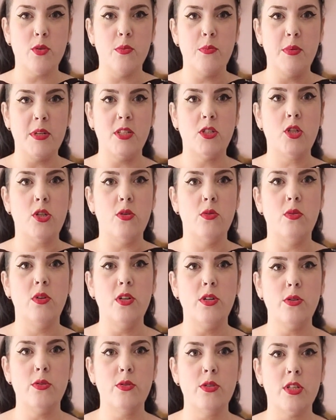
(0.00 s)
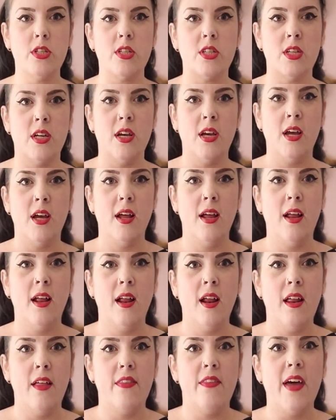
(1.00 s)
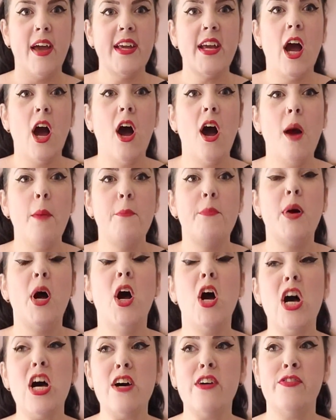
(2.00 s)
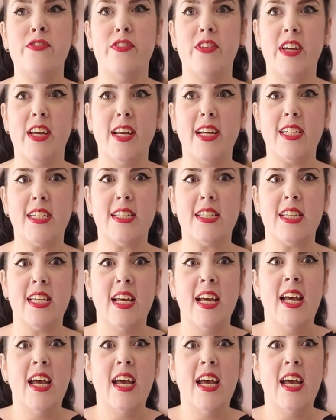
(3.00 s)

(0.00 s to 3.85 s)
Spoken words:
would be too loose. They are perfect.